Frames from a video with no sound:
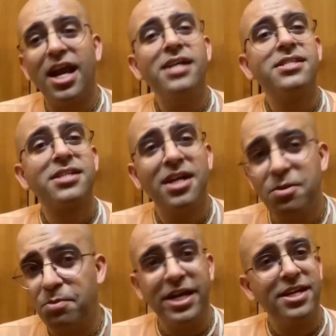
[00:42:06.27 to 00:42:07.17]

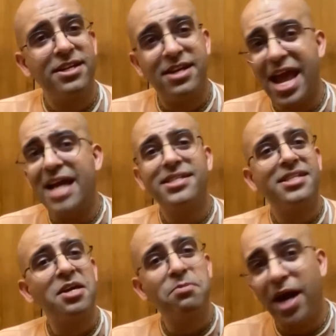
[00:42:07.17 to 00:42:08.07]
Rascal mind,
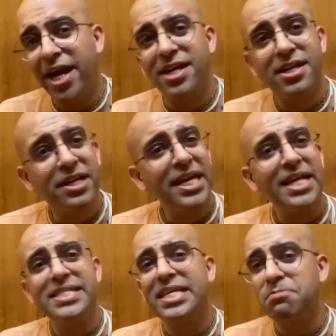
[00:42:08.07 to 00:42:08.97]
nasty mind,
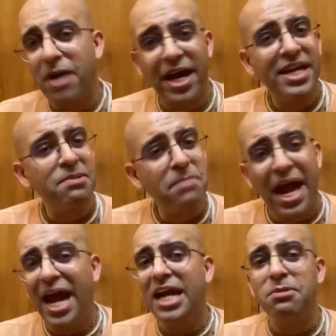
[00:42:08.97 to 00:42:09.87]
crazy mind,
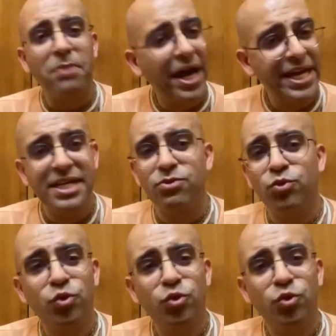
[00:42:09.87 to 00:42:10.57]
mad mind.